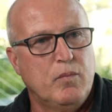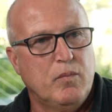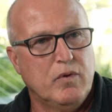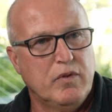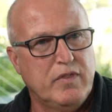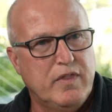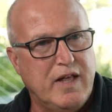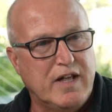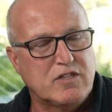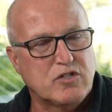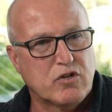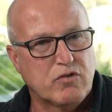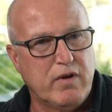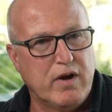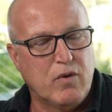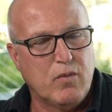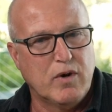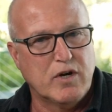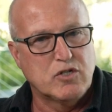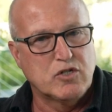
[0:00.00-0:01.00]
Well, that's a
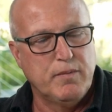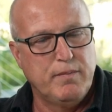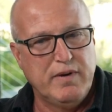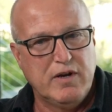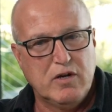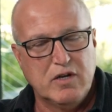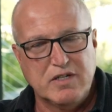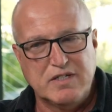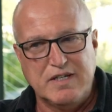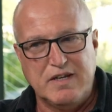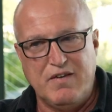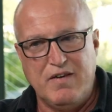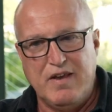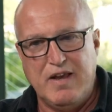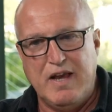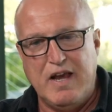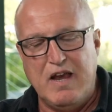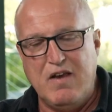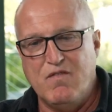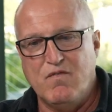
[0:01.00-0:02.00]
great question because
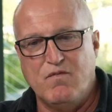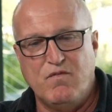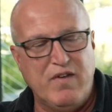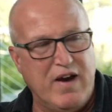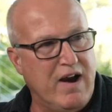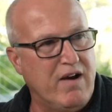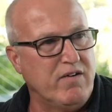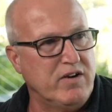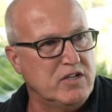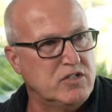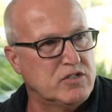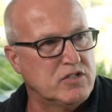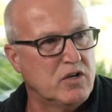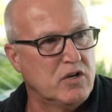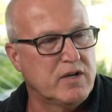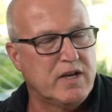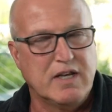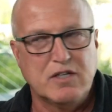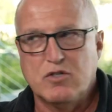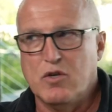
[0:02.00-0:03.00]
it varies.
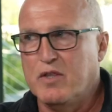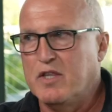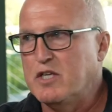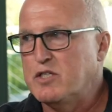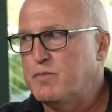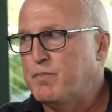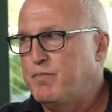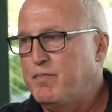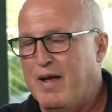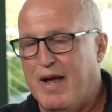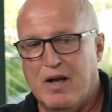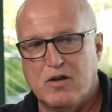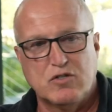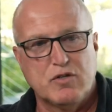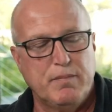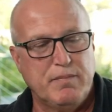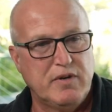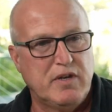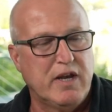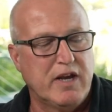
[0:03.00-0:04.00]
Okay, so this house
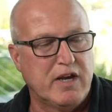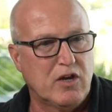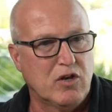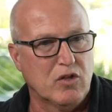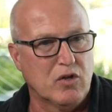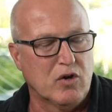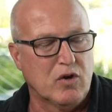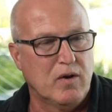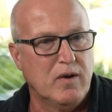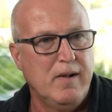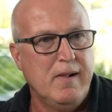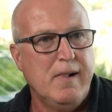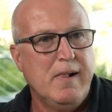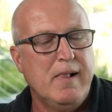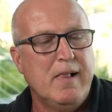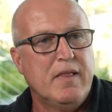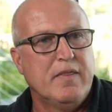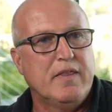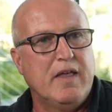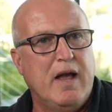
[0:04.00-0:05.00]
in particular,
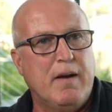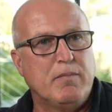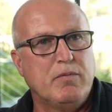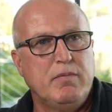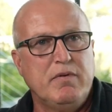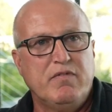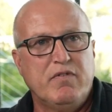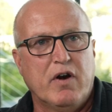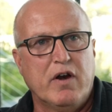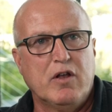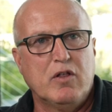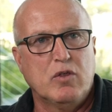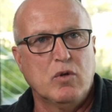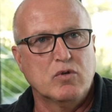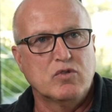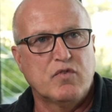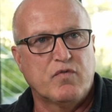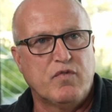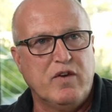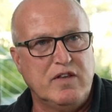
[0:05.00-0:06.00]
they happen to be very
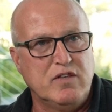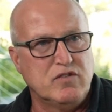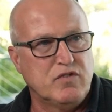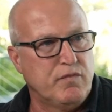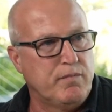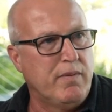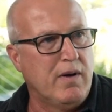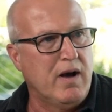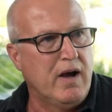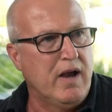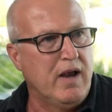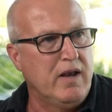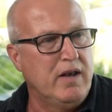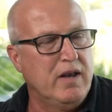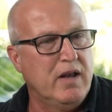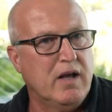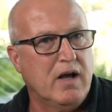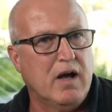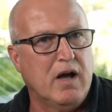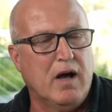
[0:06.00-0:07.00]
close friends of
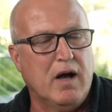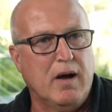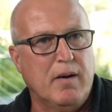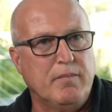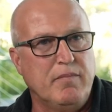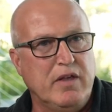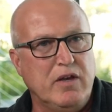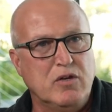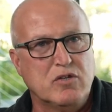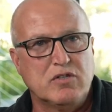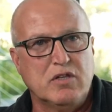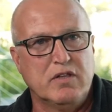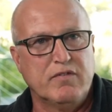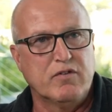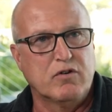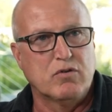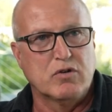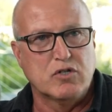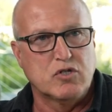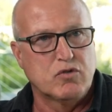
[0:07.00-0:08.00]
mine. They used to live
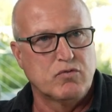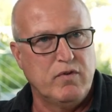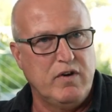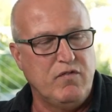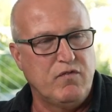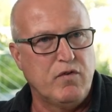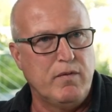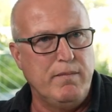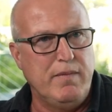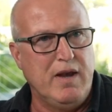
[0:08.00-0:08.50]
across the street from